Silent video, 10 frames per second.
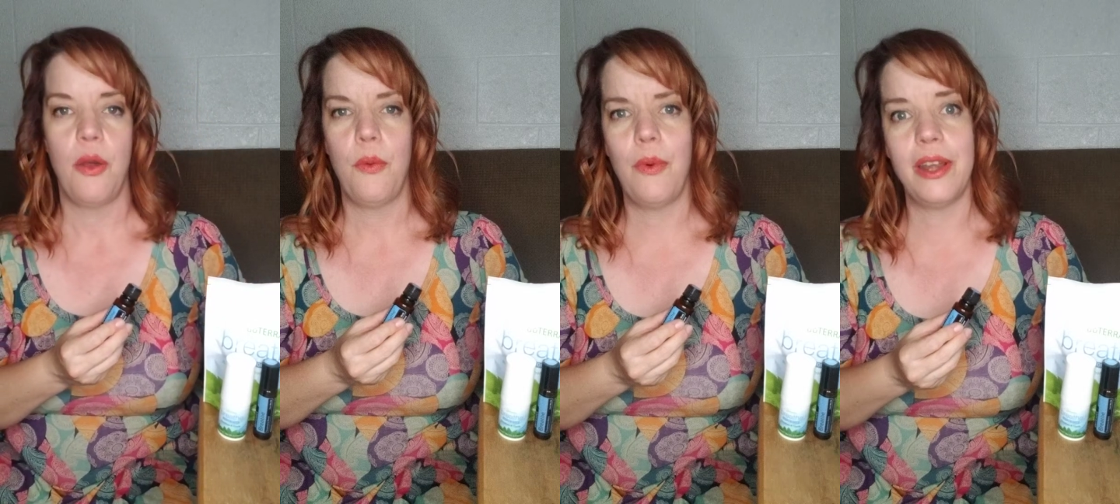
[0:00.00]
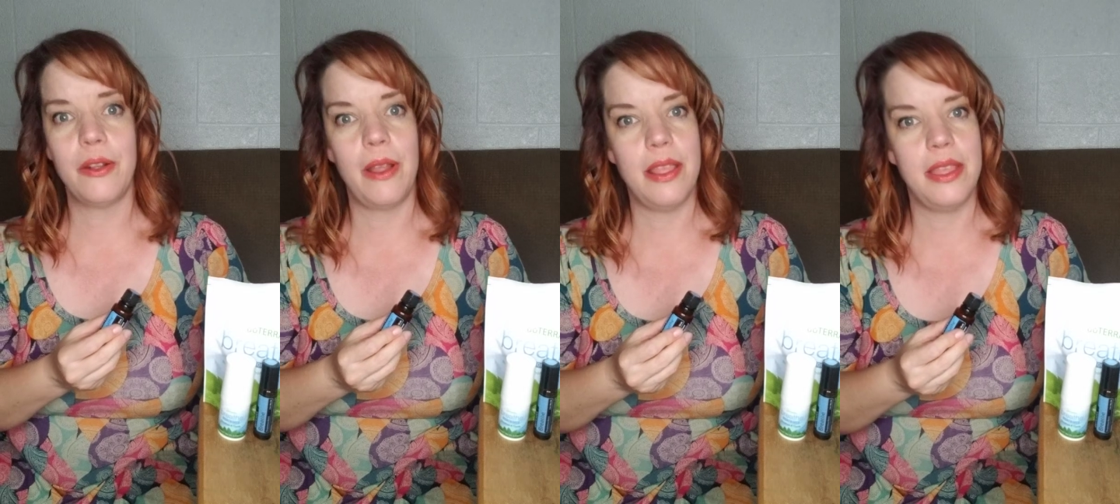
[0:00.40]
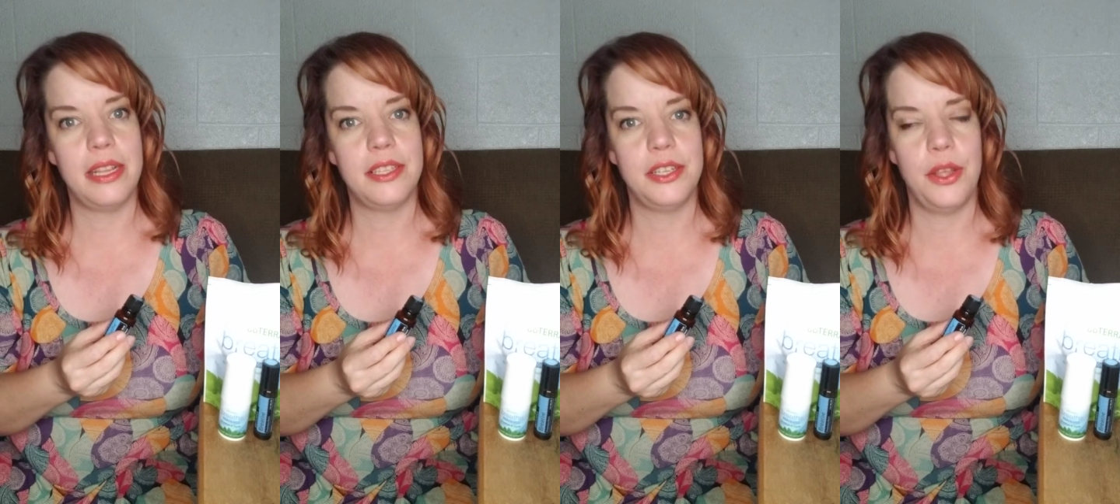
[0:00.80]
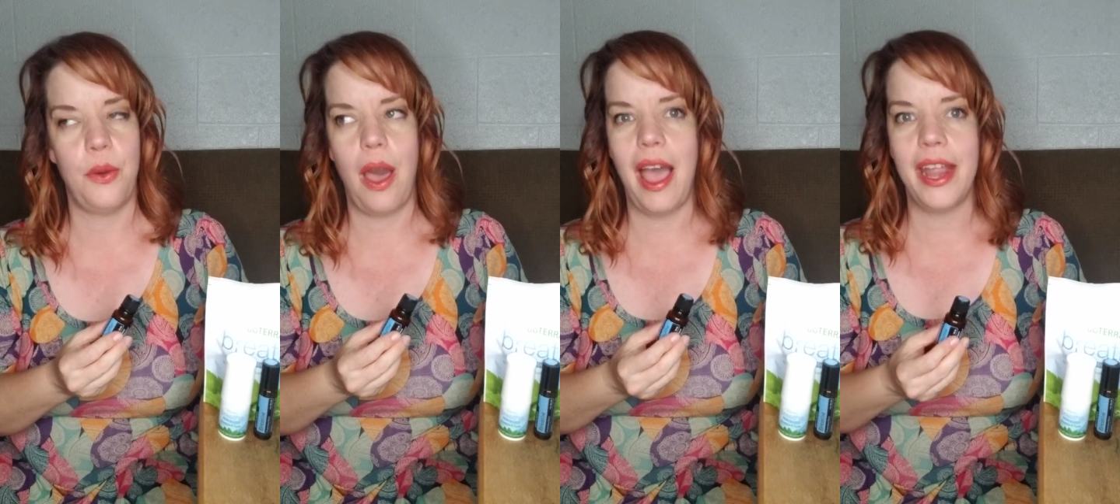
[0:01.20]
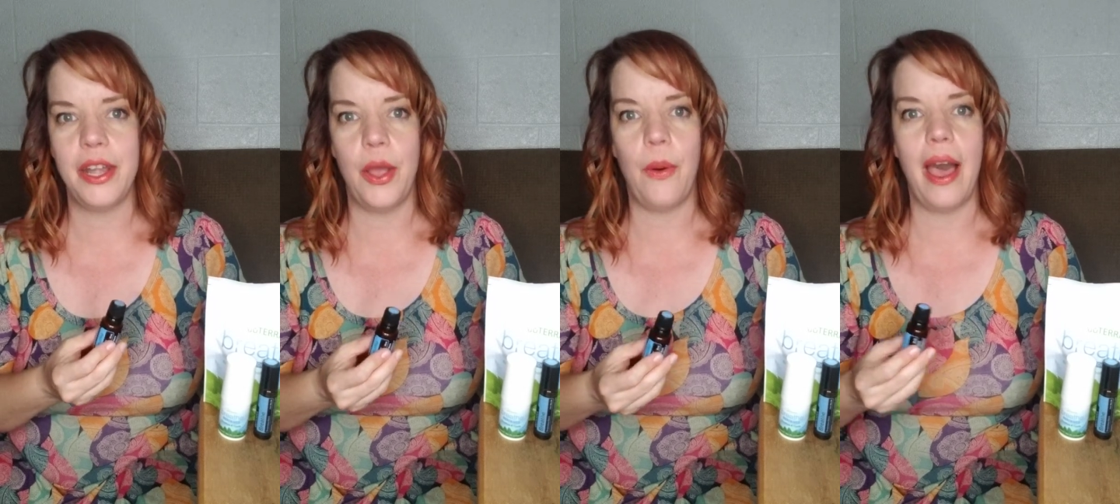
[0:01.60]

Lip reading: What a great thing to do. I know